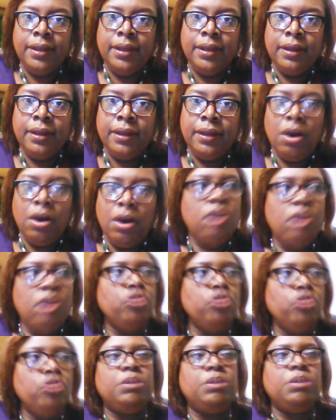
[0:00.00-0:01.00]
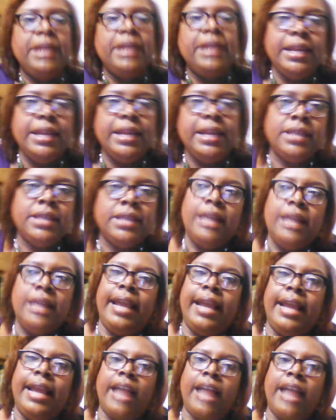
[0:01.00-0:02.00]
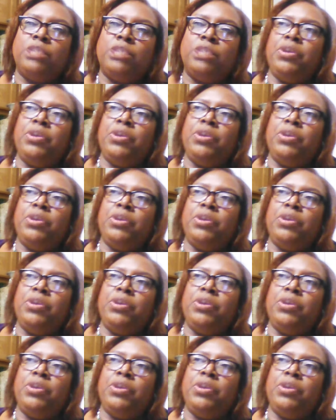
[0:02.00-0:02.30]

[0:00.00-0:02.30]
Oh, you should believe this. They got conspiracy